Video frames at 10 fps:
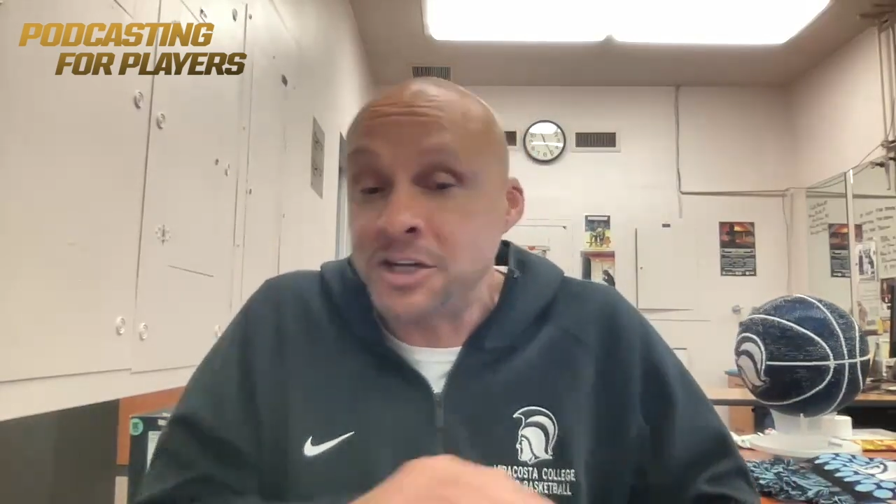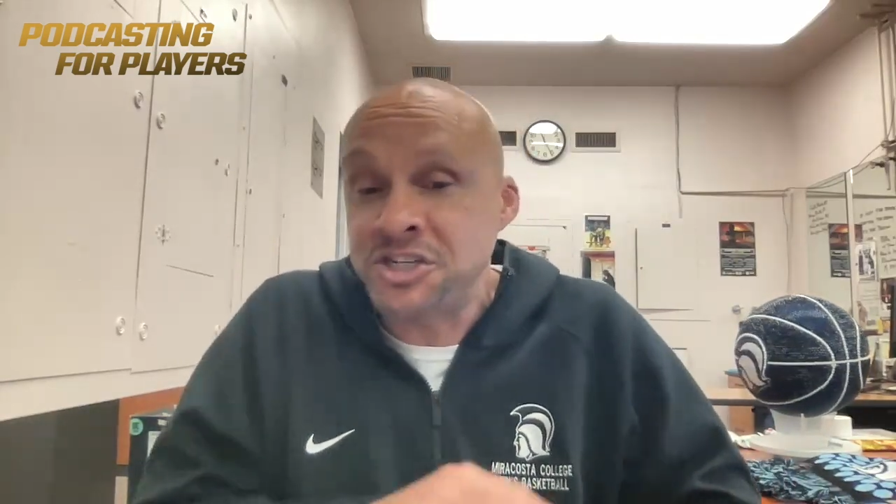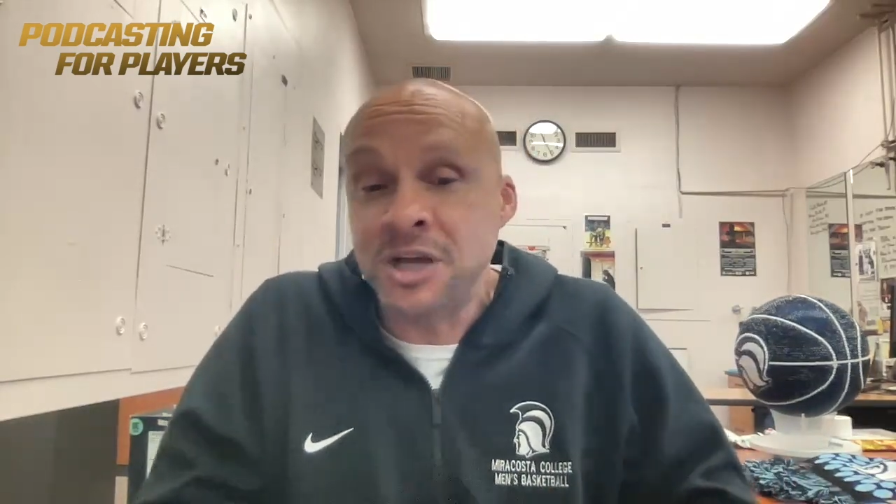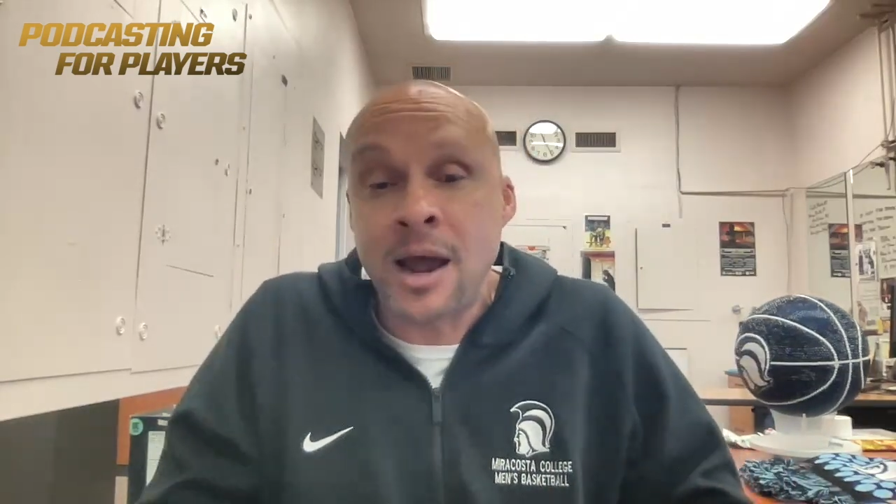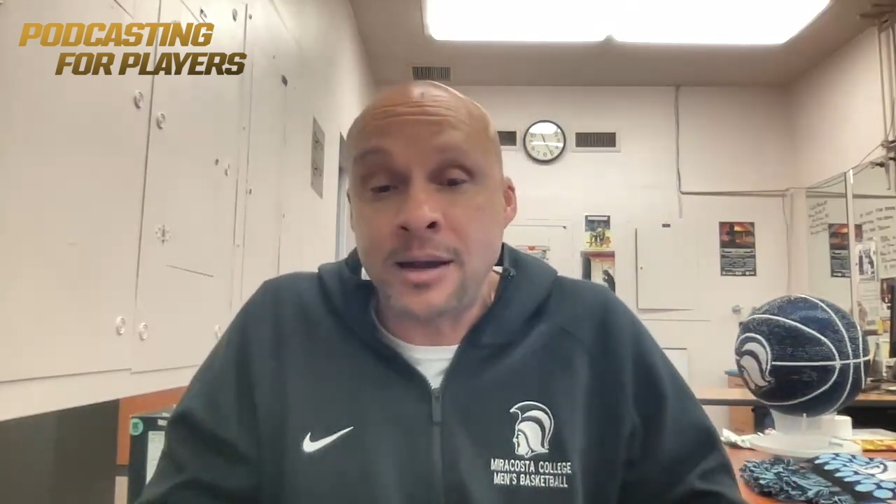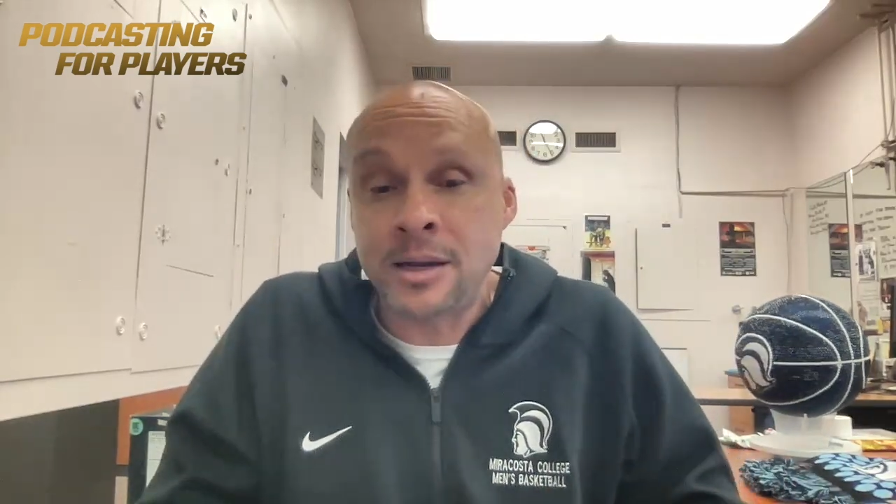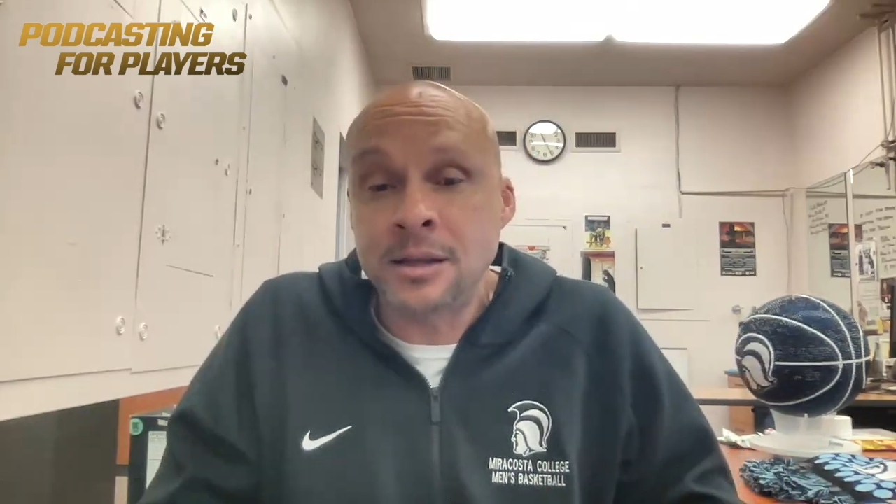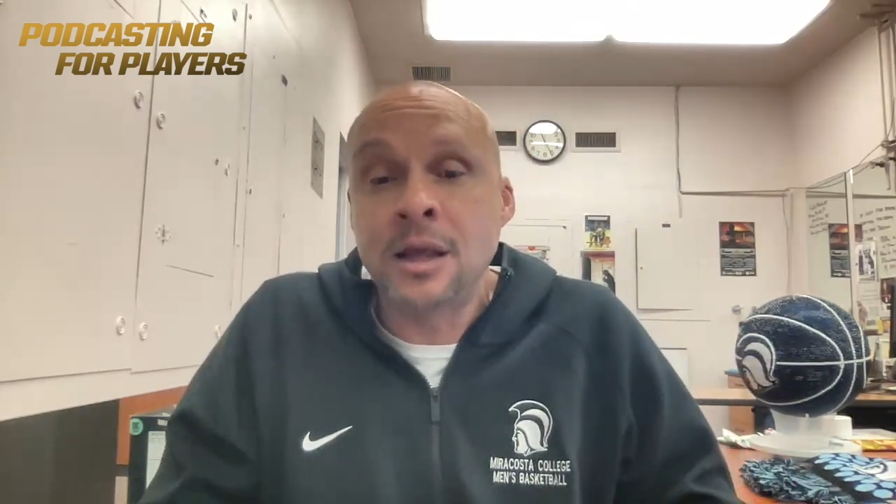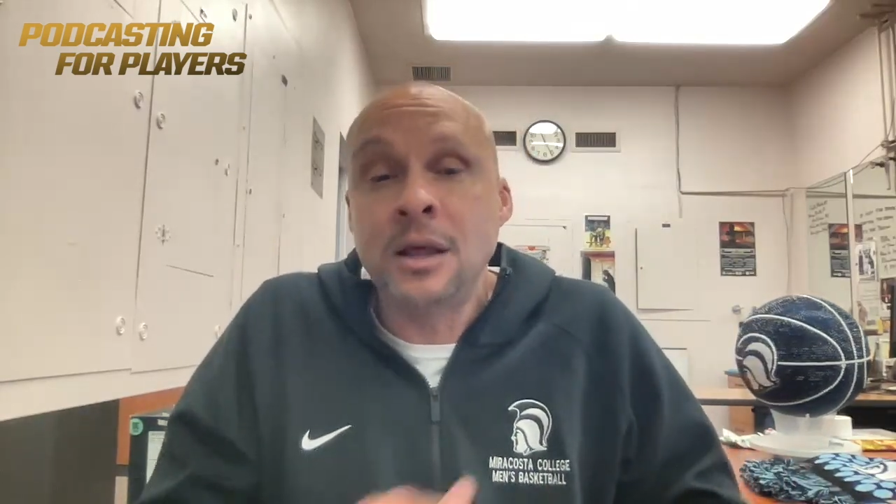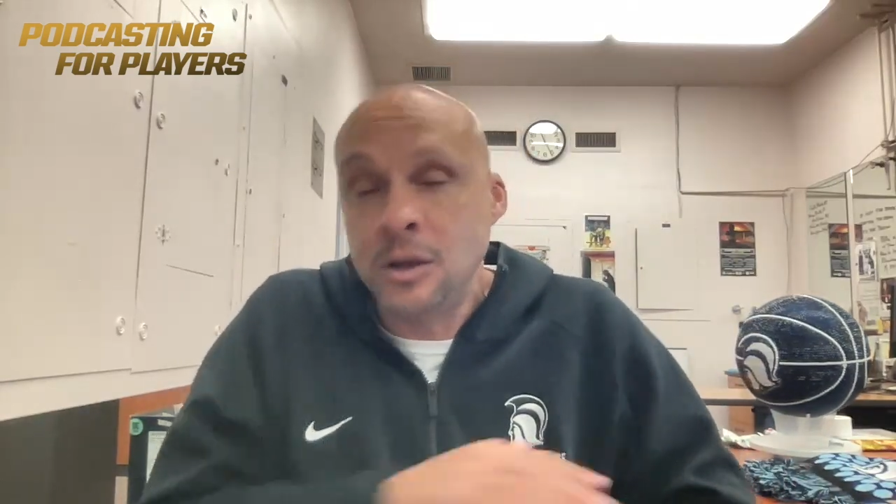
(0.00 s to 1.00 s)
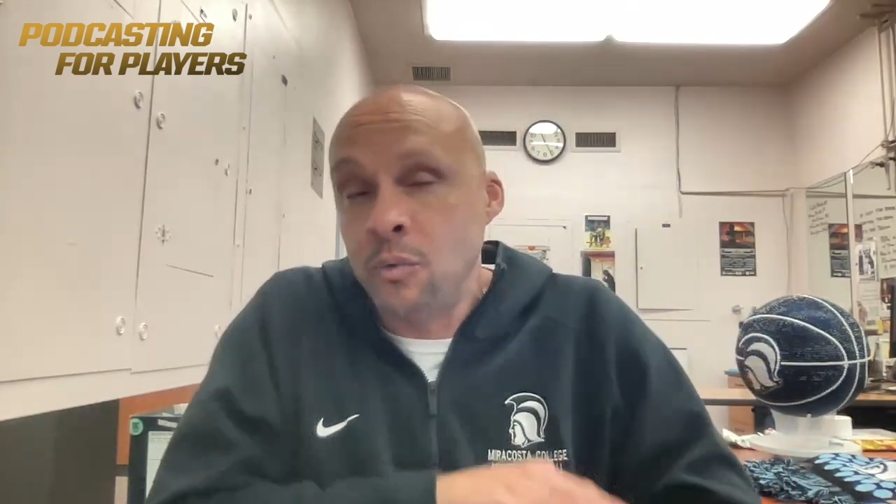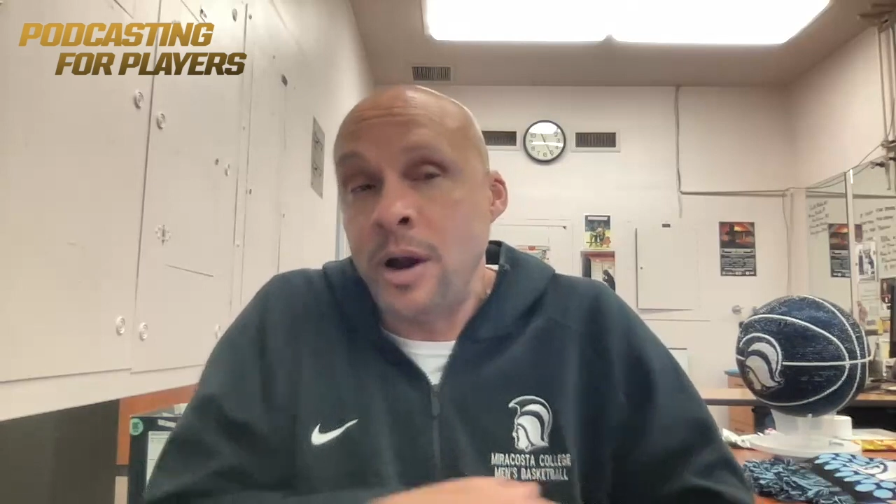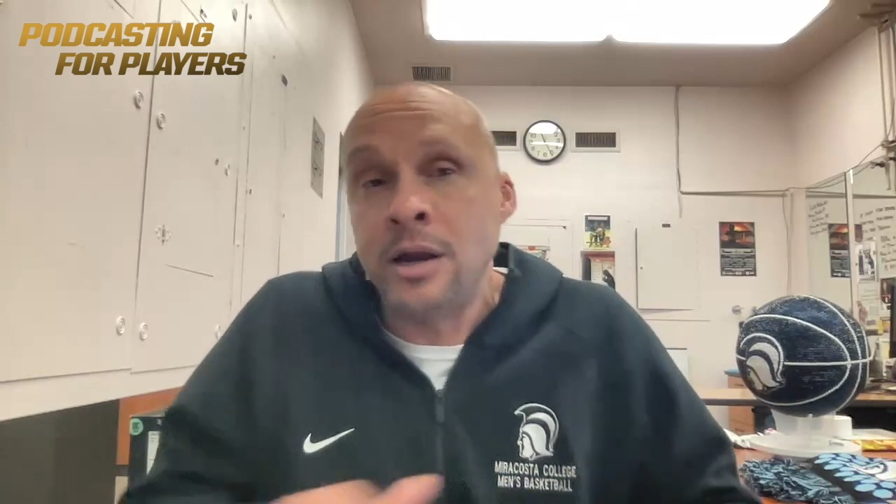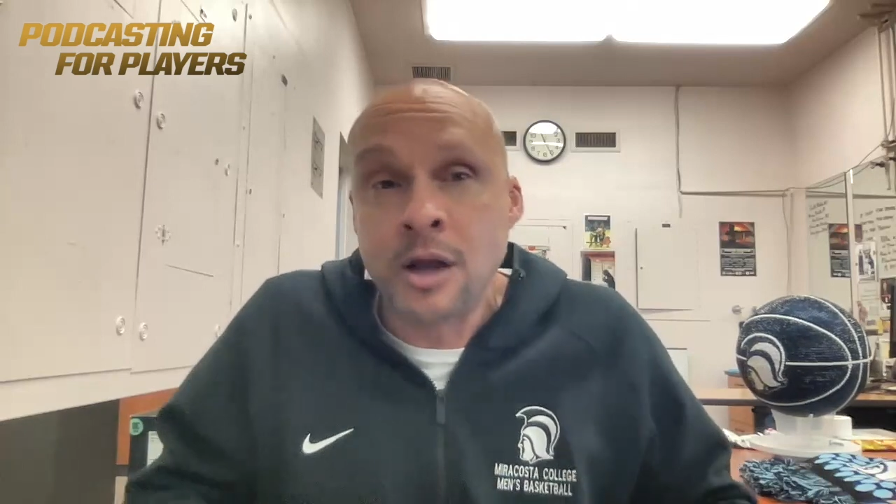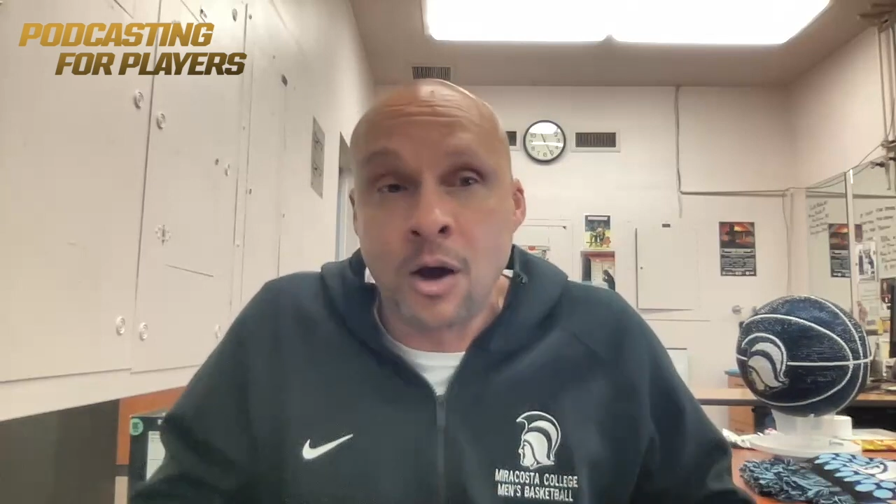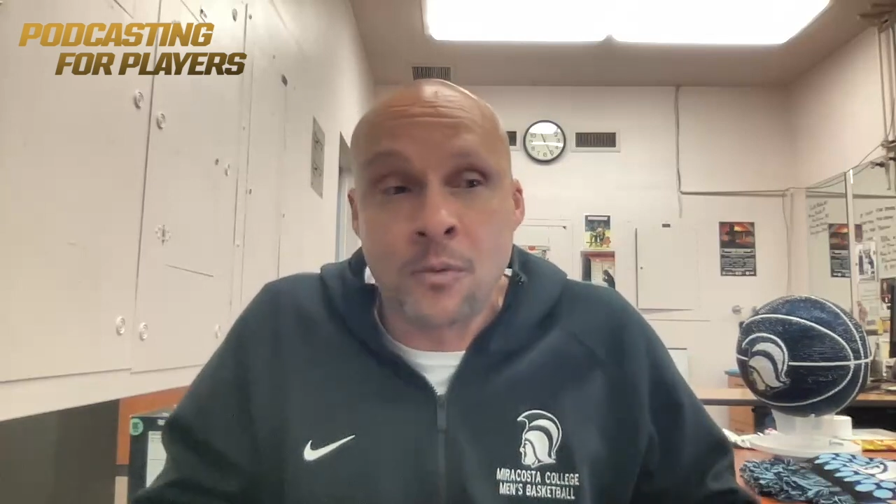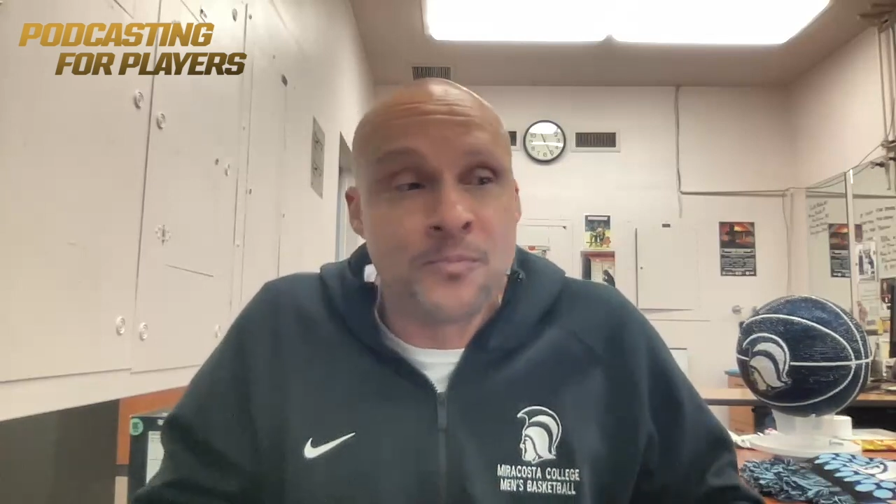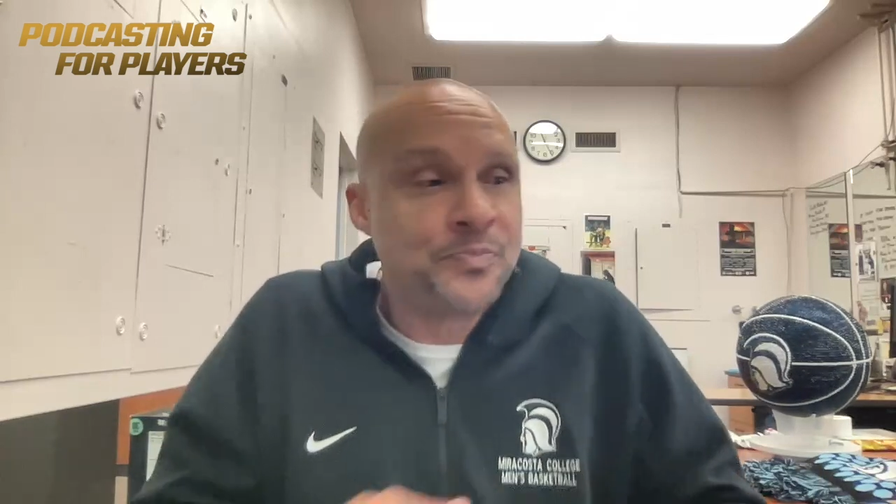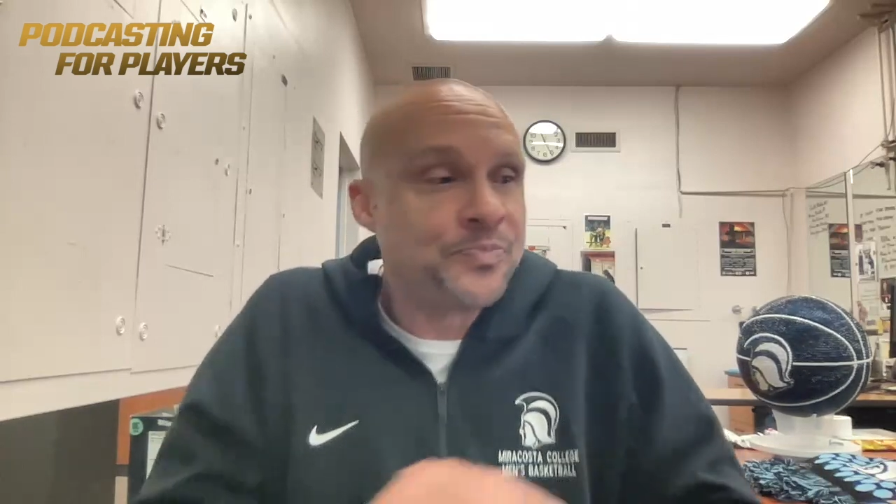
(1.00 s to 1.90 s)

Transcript: it's shining, you ready to go.